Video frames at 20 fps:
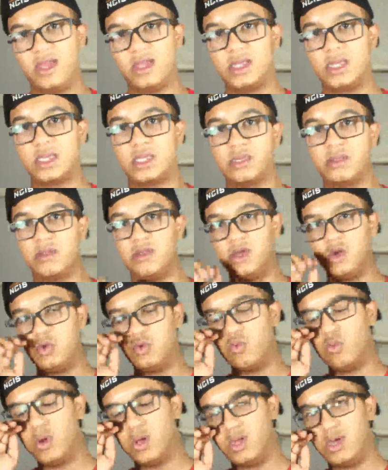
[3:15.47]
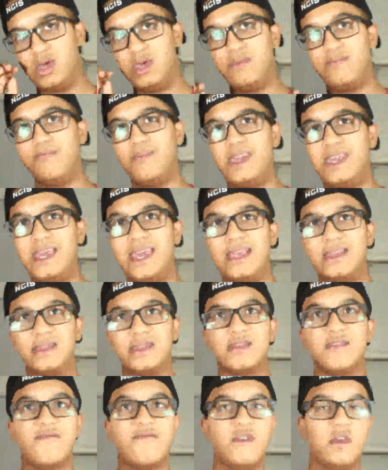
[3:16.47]
and you really
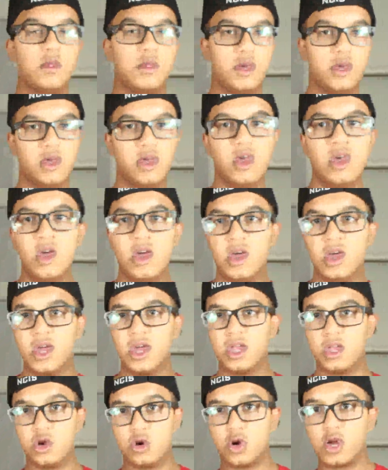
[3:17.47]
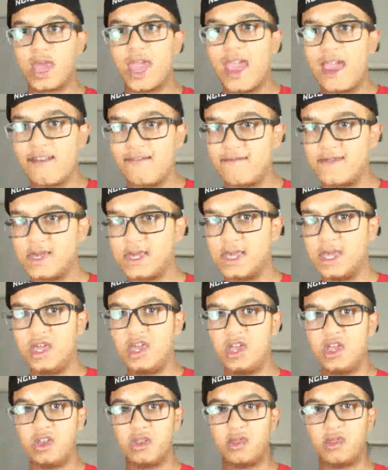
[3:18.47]
begin to feel it in your calves
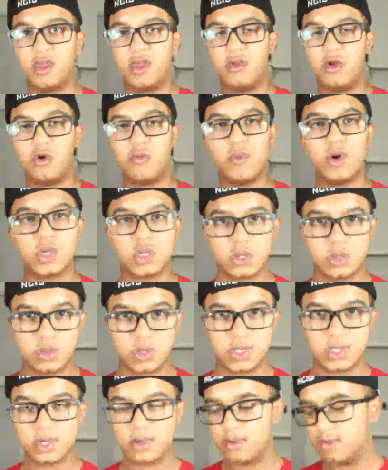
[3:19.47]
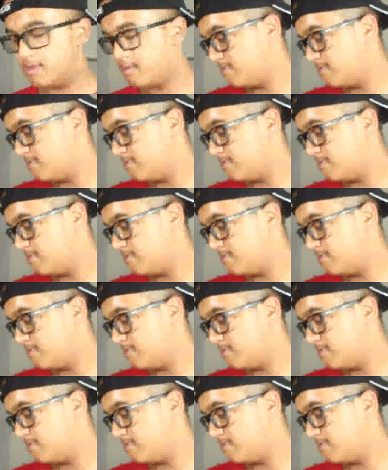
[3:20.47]
and then your muscles.